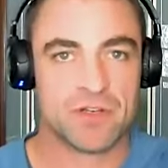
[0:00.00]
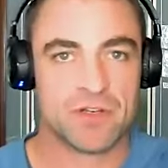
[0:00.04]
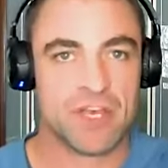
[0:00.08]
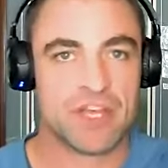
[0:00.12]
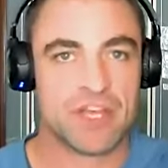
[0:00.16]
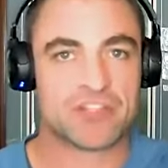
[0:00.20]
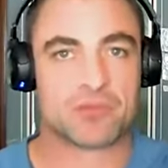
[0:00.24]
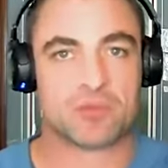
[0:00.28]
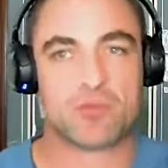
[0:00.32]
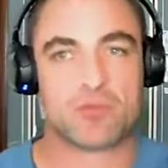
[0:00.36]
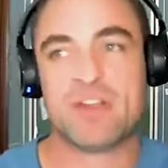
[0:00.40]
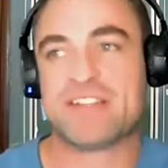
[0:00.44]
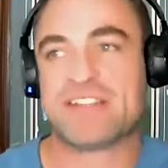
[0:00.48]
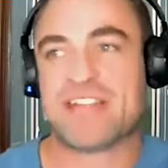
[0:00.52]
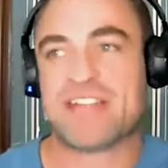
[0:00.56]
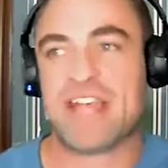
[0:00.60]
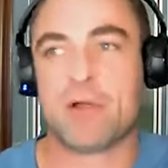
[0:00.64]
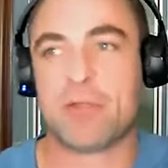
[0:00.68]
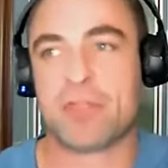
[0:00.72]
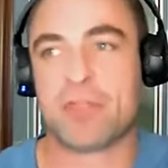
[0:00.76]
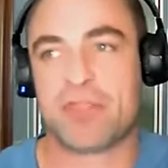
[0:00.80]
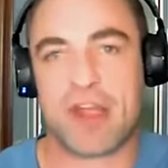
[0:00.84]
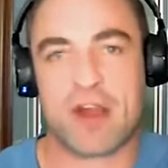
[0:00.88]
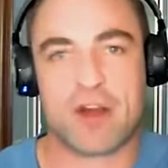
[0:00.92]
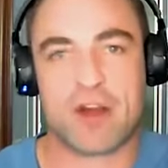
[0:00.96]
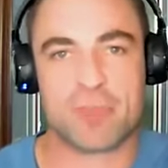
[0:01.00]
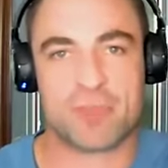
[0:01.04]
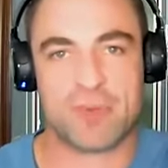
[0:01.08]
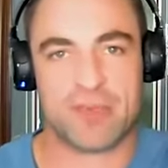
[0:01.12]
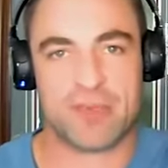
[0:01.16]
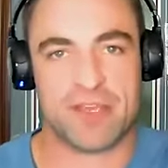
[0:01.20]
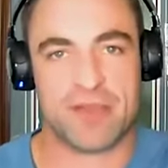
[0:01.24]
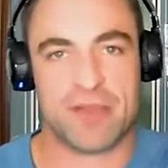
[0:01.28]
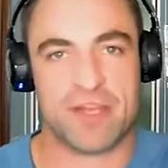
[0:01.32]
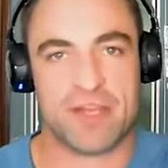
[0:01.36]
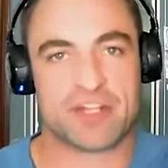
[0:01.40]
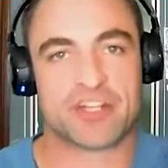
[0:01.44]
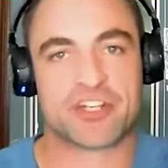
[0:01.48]
It's retail
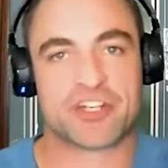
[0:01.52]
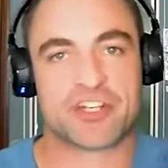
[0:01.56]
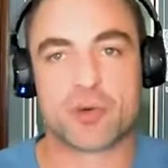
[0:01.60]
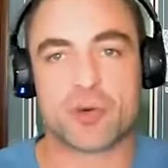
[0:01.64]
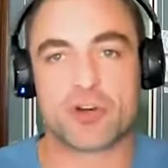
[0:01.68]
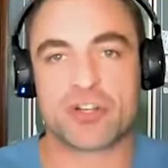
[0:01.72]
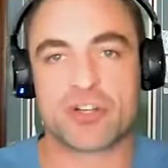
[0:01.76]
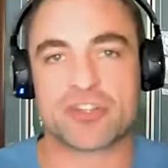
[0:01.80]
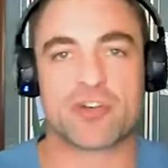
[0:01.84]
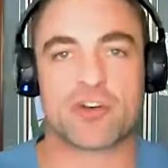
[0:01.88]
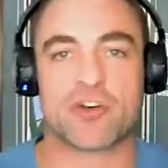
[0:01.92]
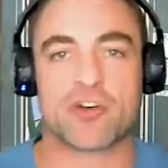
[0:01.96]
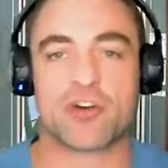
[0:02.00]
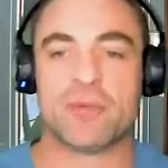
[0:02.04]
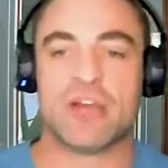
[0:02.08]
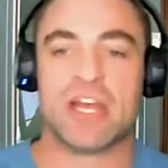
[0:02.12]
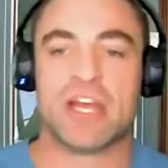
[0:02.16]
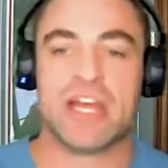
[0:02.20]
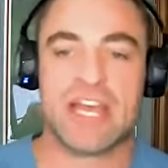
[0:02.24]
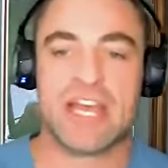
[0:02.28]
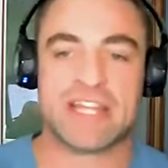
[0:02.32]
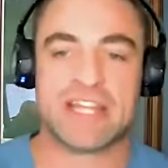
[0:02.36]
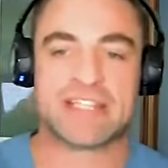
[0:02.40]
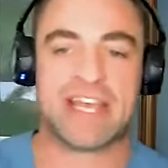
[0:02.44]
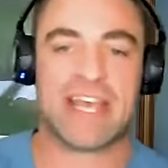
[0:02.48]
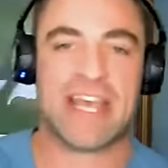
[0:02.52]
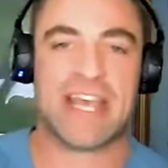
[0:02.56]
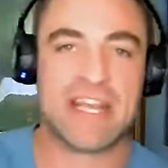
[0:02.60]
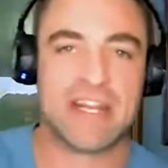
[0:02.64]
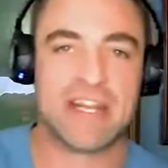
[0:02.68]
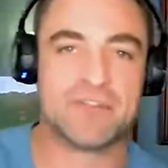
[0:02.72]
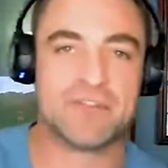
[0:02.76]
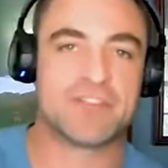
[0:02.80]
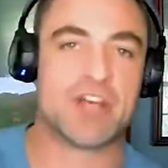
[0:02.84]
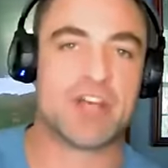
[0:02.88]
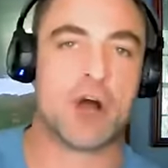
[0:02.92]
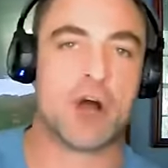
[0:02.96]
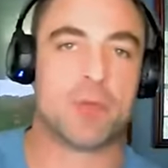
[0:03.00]
therapy. It's short term. It's a hit
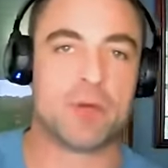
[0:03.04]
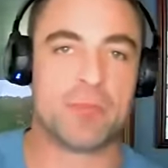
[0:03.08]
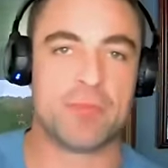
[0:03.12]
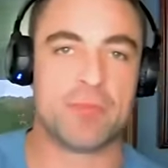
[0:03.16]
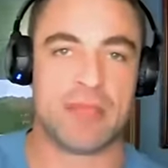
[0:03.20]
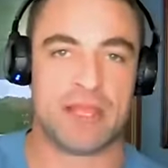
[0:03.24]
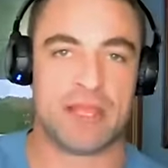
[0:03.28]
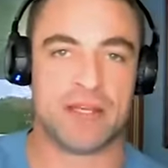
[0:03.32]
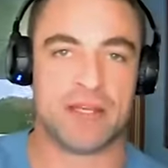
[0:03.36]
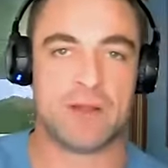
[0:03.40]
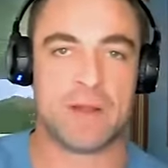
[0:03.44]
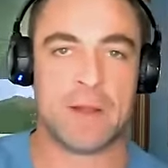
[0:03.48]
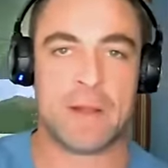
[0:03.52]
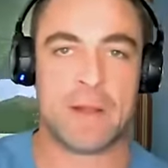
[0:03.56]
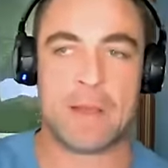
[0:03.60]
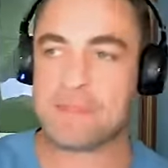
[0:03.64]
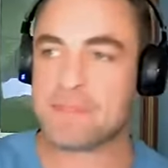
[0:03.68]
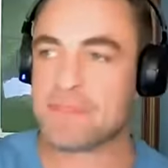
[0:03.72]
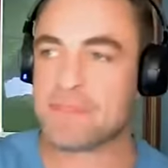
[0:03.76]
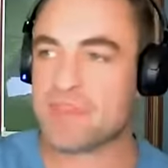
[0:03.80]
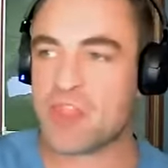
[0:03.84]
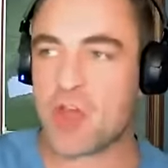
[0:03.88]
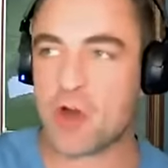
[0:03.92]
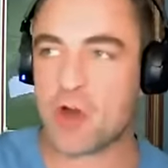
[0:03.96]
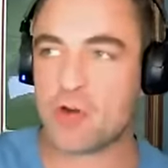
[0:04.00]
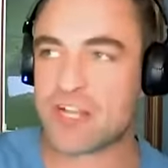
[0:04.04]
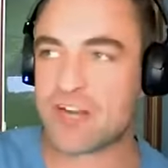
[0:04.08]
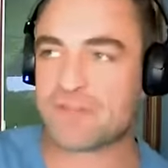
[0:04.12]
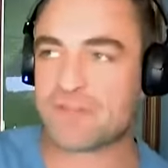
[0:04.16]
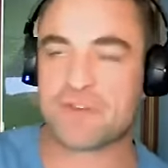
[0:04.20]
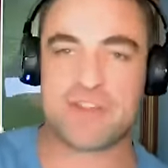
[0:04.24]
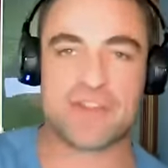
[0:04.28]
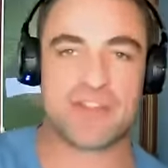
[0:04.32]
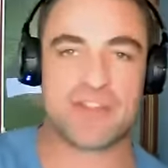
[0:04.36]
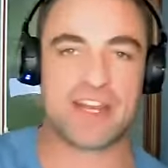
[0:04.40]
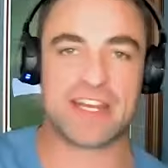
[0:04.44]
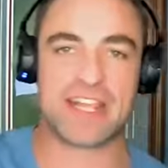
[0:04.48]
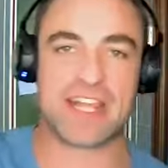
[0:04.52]
of dopamine, no
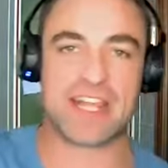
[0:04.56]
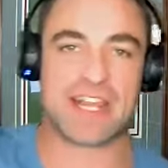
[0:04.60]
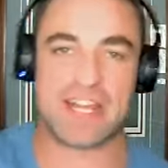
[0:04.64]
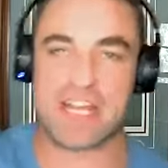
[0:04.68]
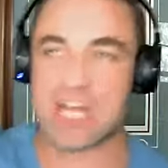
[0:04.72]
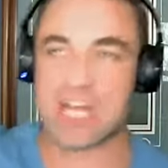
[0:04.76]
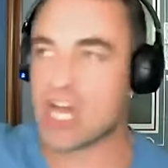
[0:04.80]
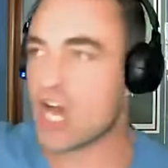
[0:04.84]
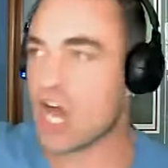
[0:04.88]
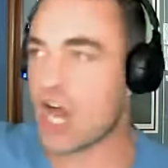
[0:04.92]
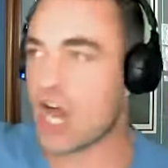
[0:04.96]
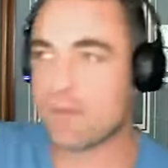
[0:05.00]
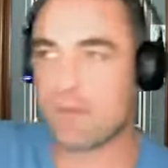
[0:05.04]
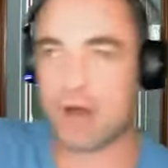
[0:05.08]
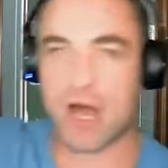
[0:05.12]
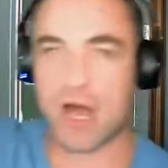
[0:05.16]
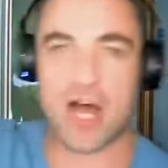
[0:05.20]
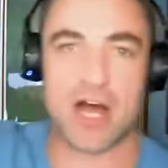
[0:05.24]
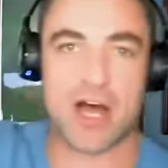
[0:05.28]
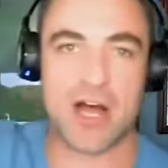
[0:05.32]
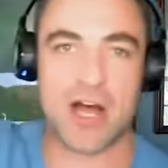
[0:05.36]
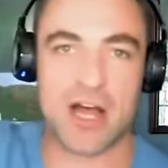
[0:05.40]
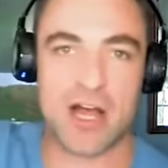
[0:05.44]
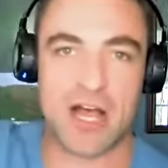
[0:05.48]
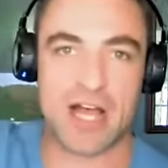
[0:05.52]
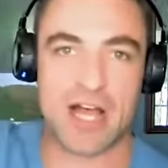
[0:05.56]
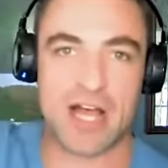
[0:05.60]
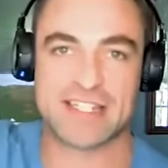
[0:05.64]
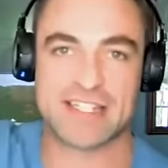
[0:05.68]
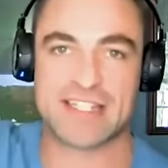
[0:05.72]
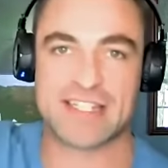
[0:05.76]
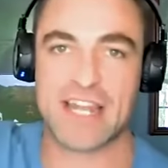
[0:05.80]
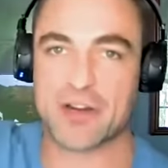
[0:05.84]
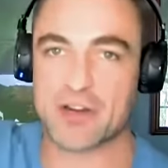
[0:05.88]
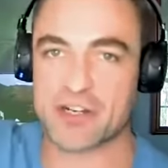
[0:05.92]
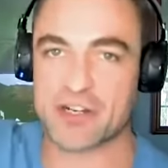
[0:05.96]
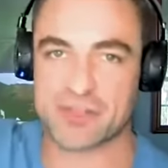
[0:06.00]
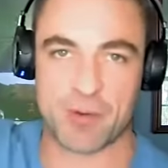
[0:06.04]
different than getting a
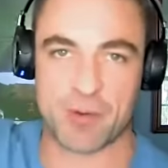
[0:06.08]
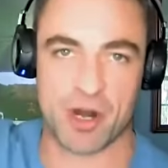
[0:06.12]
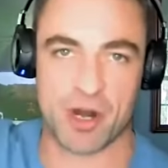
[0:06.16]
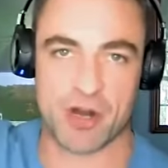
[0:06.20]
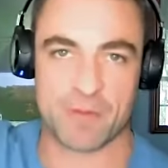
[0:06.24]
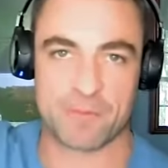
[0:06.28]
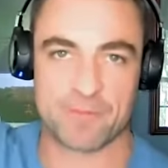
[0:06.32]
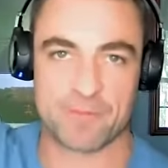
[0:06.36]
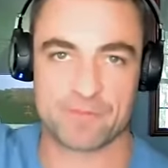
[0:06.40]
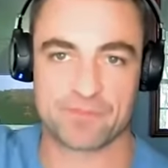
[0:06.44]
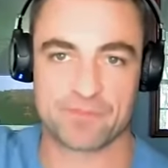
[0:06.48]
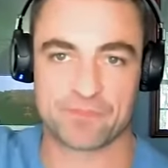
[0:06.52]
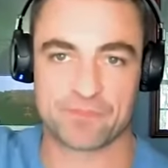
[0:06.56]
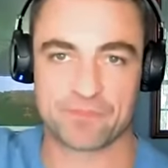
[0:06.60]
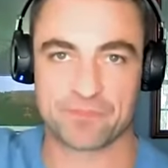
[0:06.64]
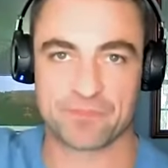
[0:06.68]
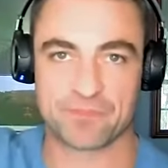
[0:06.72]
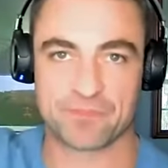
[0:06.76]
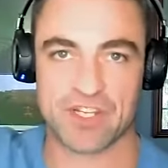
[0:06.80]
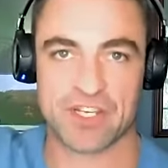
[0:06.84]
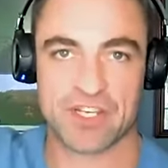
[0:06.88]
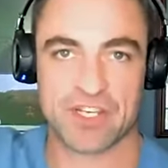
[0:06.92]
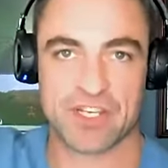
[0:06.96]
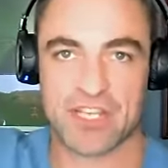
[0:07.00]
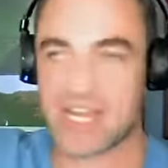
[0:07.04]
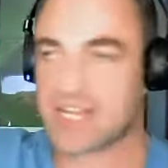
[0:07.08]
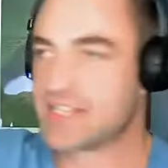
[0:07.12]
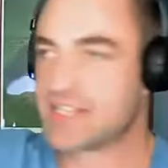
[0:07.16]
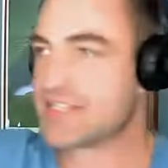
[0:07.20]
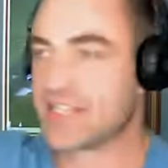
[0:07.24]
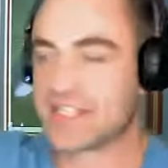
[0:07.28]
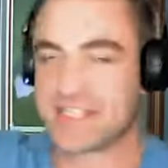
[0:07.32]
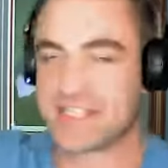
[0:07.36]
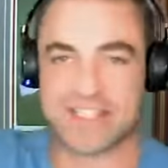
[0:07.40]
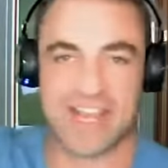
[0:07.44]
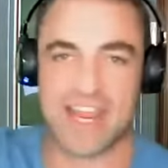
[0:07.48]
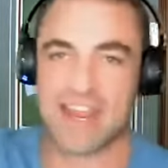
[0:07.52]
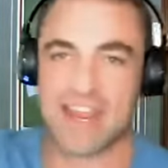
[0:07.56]
Snickers bar. It's the
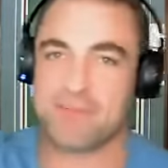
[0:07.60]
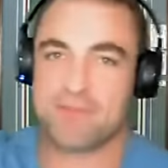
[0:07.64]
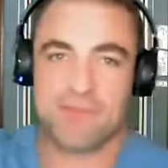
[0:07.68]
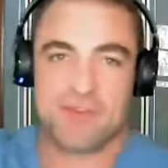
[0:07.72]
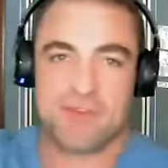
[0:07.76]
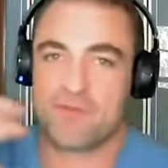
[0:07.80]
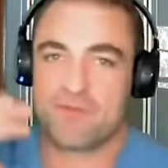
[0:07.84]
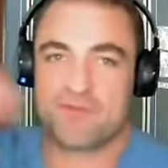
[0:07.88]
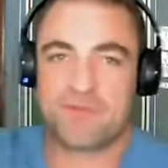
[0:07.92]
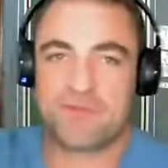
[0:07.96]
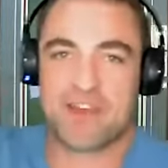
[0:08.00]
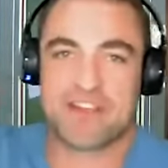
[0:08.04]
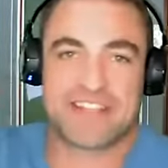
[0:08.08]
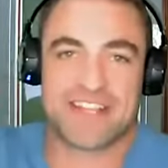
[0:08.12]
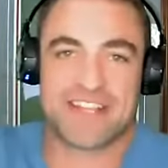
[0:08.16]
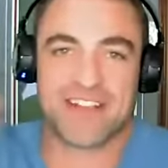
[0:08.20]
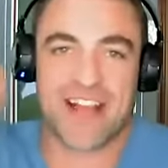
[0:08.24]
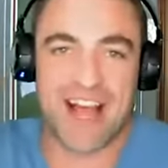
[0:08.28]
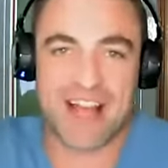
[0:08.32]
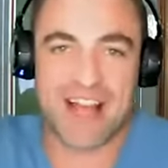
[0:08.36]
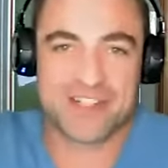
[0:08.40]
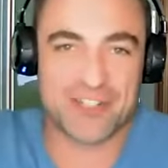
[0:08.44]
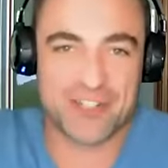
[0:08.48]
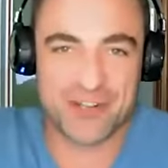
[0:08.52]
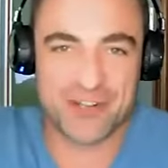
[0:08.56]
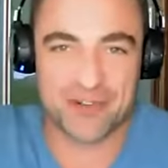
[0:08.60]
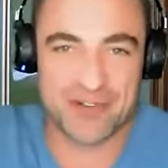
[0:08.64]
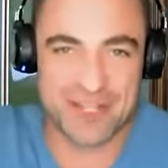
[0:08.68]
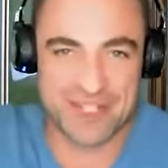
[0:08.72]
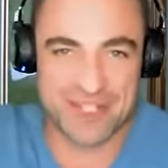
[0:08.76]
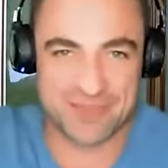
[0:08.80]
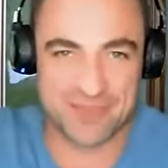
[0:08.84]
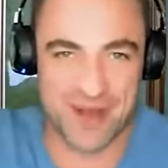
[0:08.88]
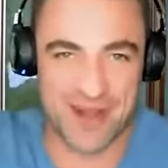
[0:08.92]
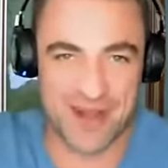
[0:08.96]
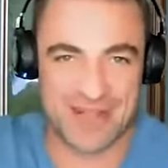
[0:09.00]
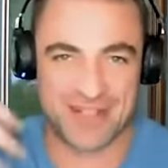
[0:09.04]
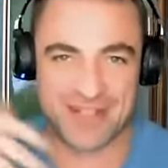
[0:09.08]
same physiological
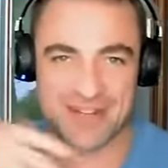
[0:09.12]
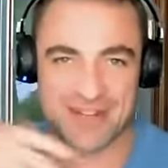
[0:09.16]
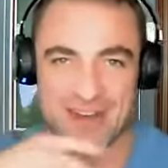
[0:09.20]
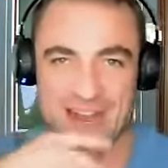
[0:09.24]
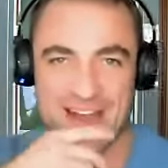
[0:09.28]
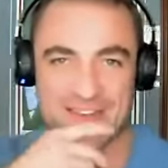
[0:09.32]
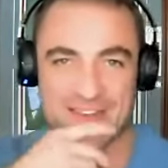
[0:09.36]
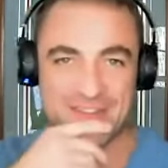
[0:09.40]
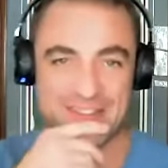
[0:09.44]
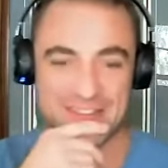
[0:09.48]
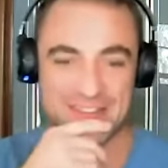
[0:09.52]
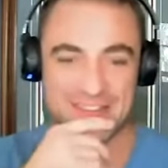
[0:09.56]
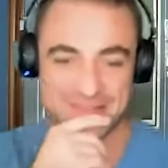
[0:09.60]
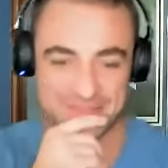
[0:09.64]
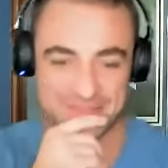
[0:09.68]
response you're having.